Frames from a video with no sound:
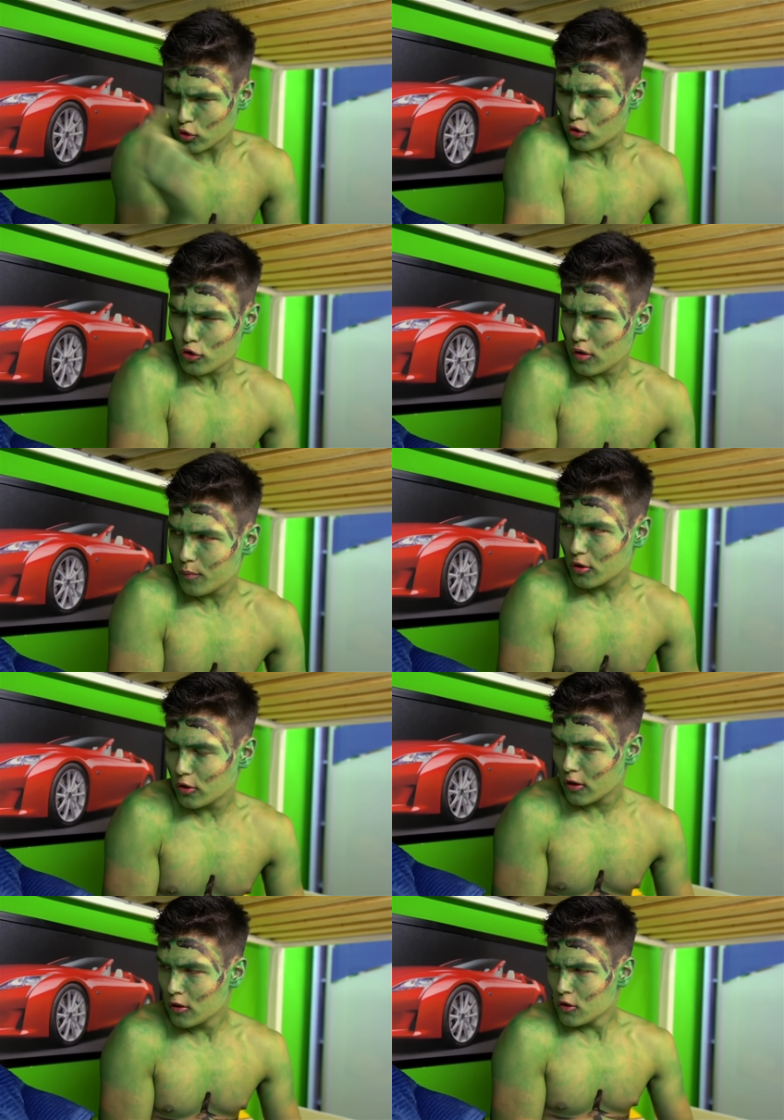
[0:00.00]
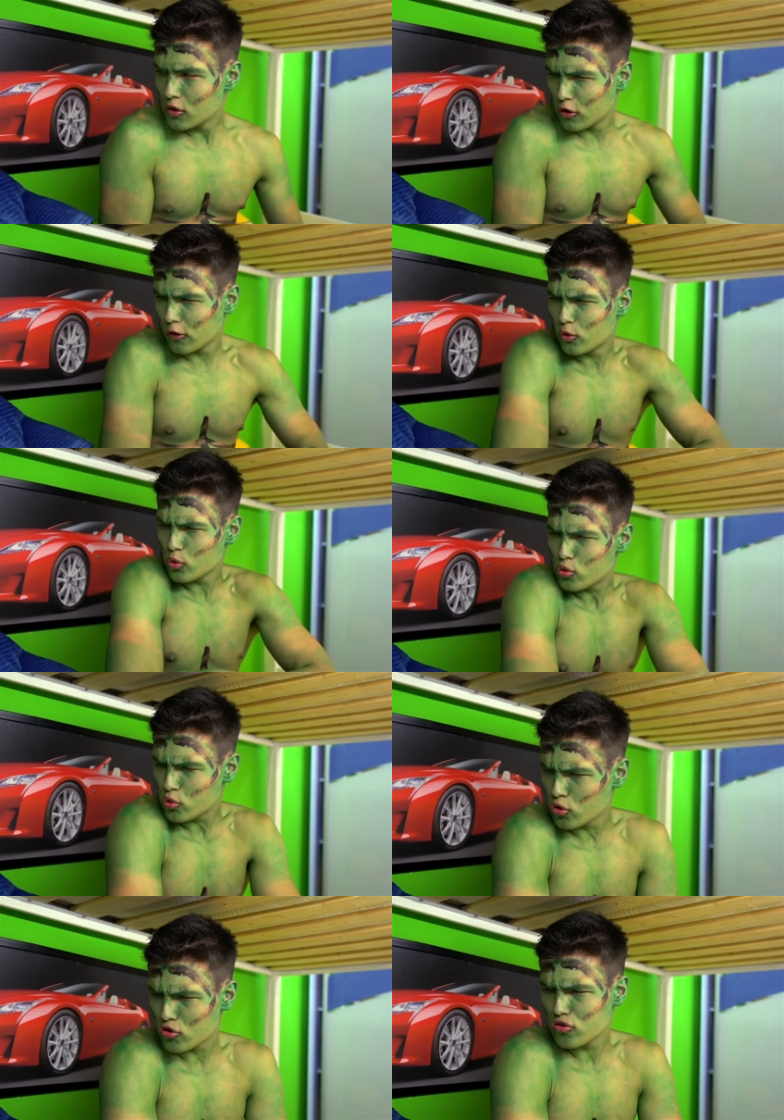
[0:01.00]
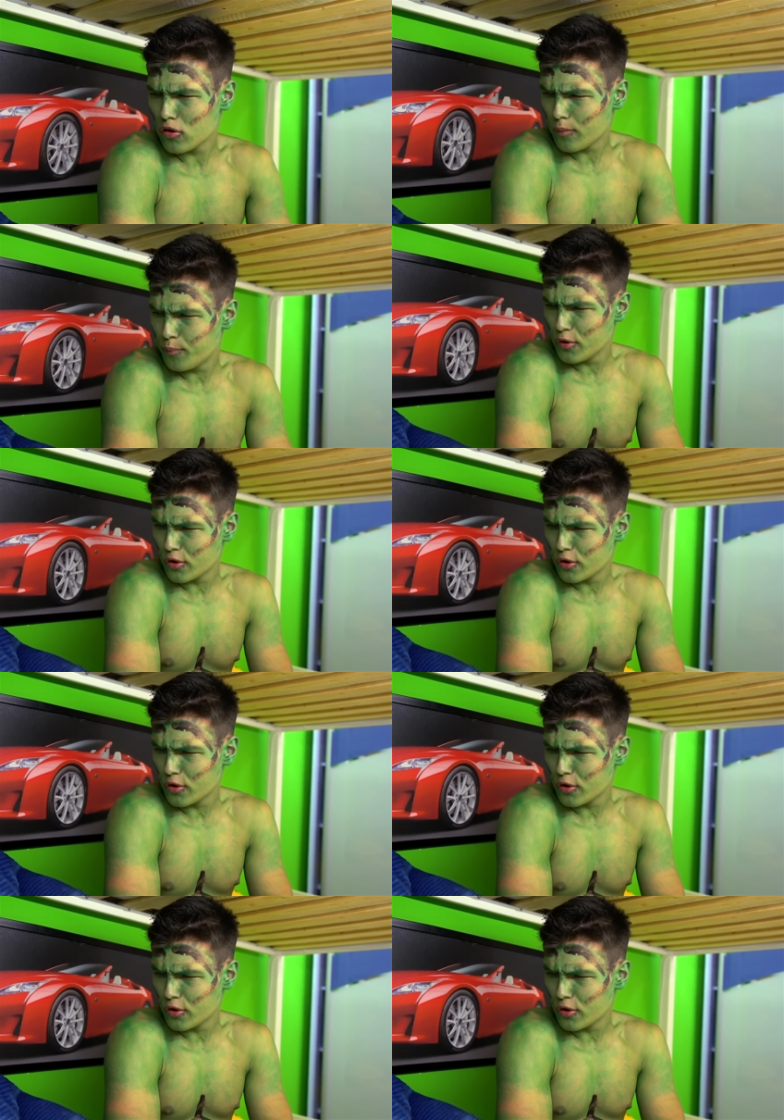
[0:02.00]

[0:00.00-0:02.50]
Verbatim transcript: Exactly. Hulk is also